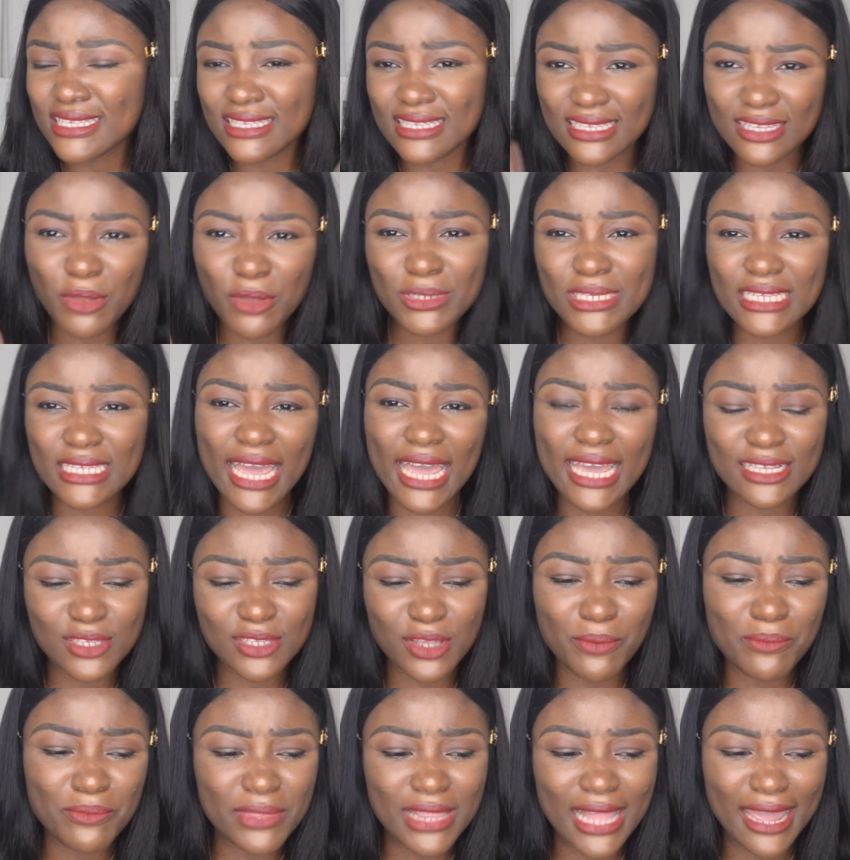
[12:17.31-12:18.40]
you know, saying
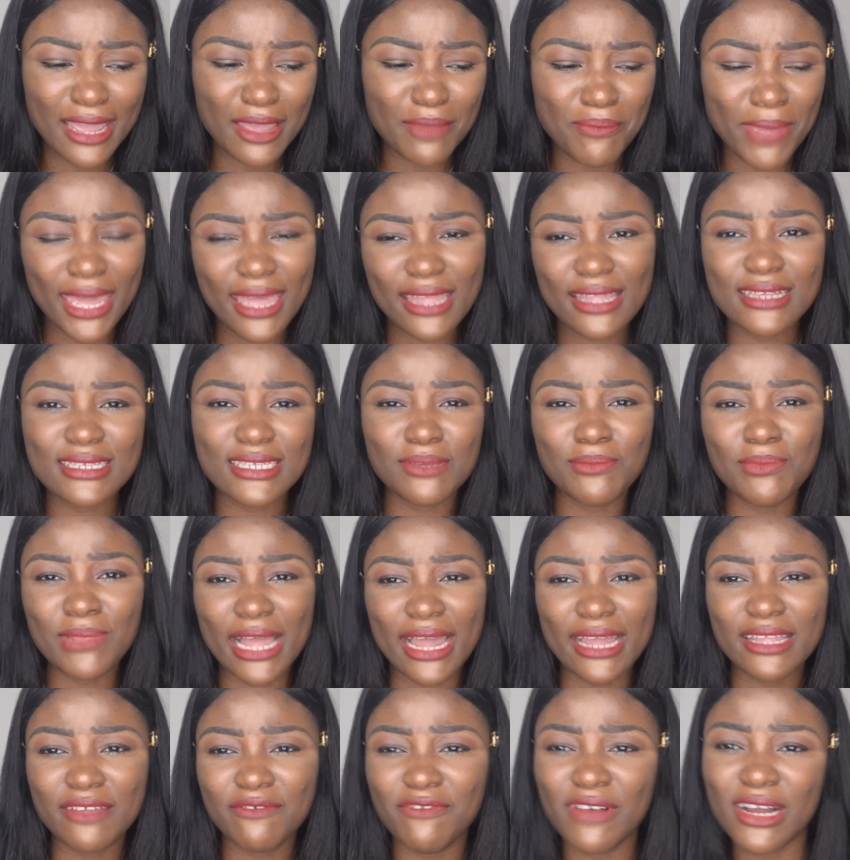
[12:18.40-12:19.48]
something like, making it seem
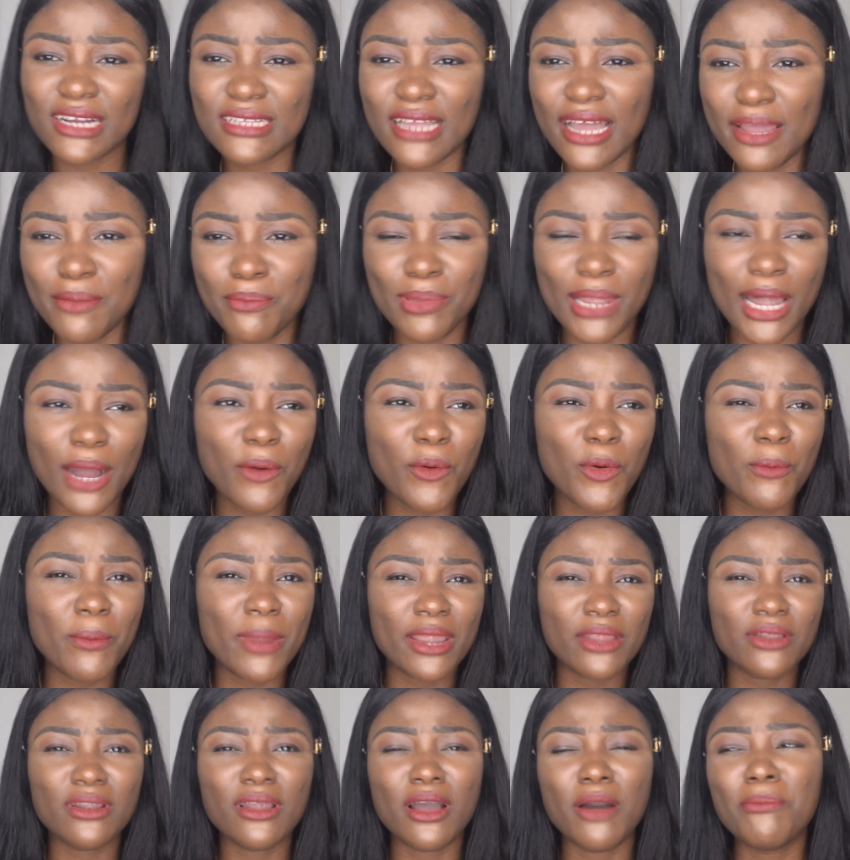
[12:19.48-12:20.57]
like the fact that
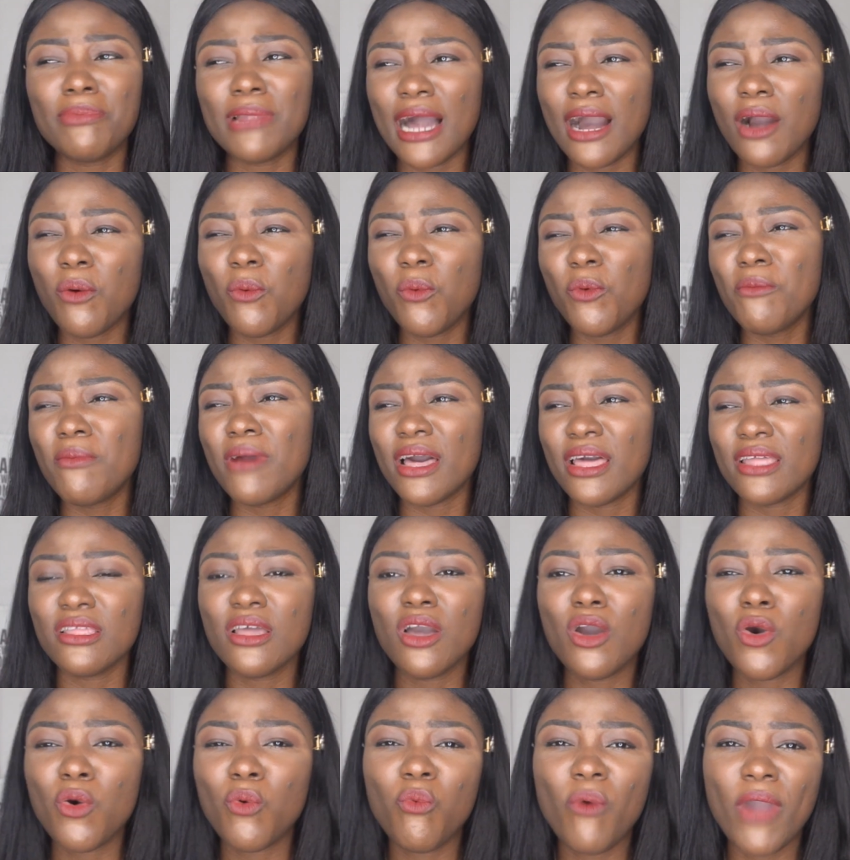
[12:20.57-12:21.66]
a black woman
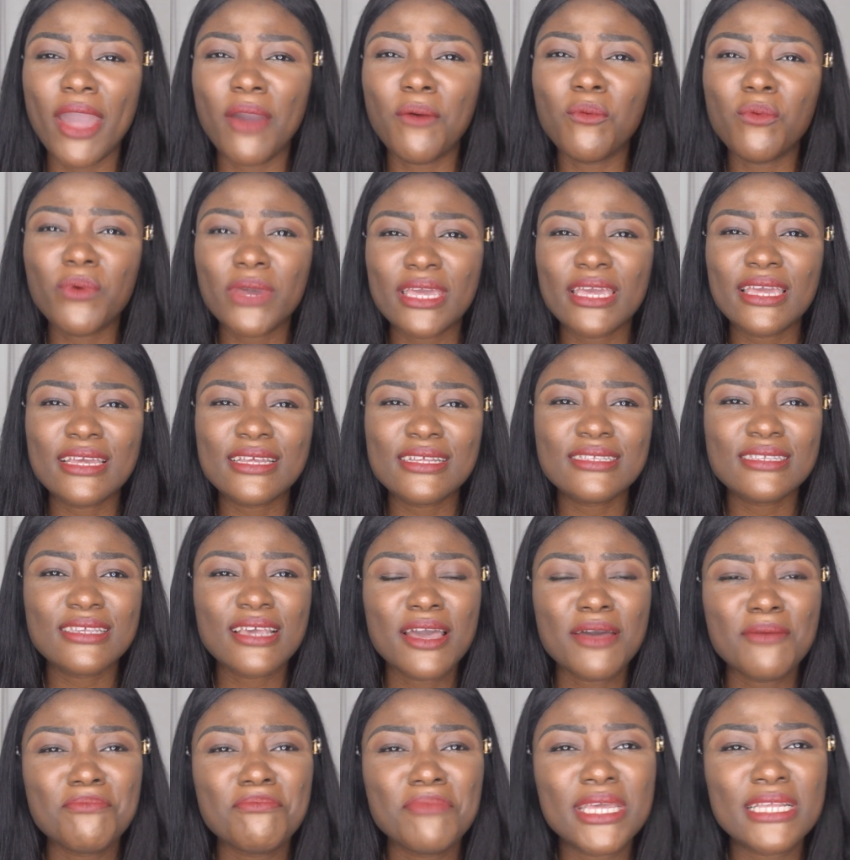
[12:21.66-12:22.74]
wear wigs
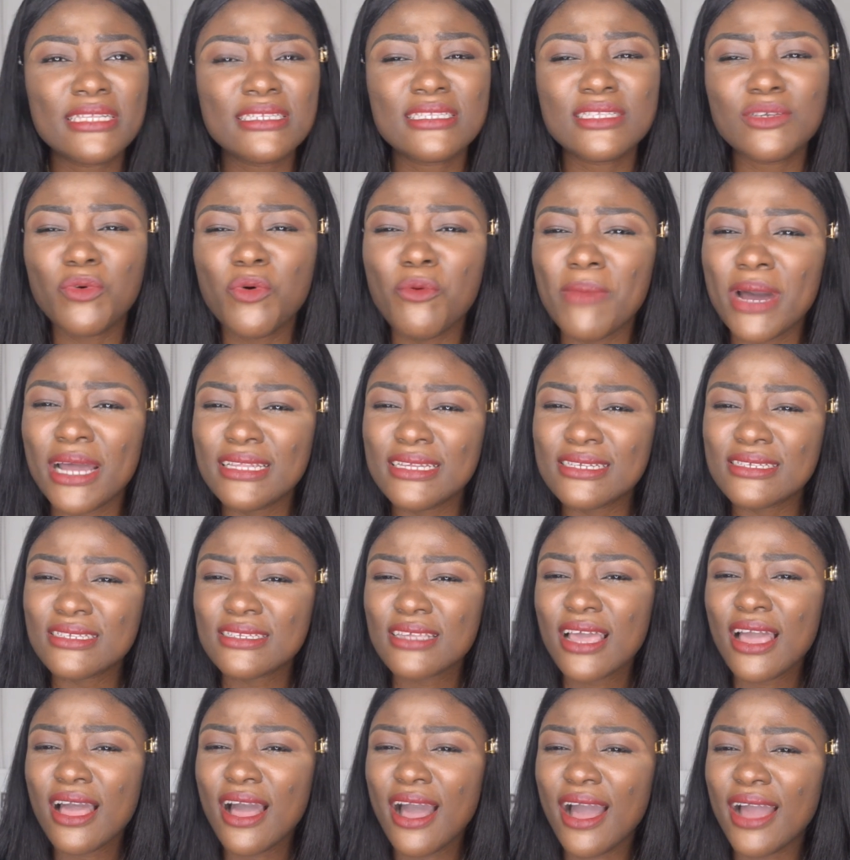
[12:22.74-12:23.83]
means the woman is
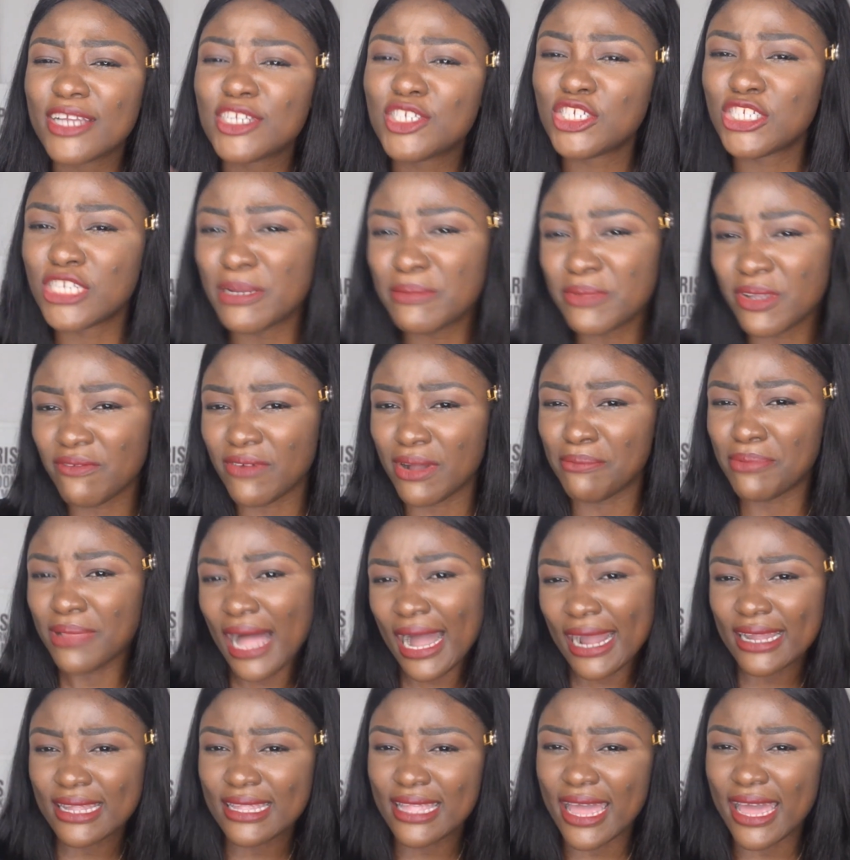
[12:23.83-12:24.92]
ashamed of her
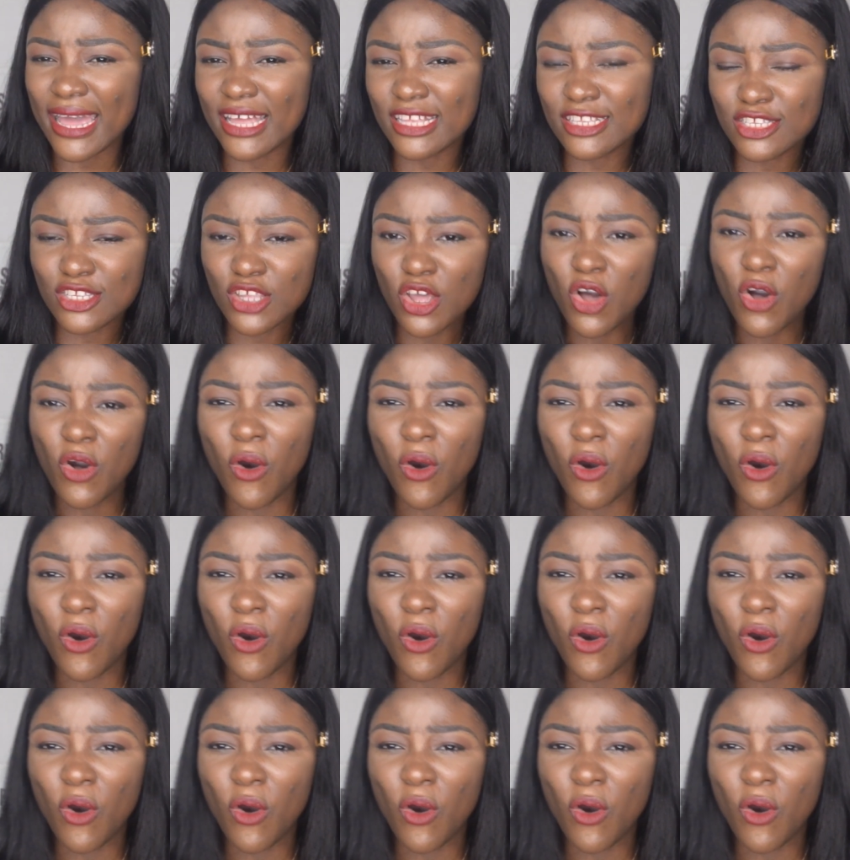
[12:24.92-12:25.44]
blackness,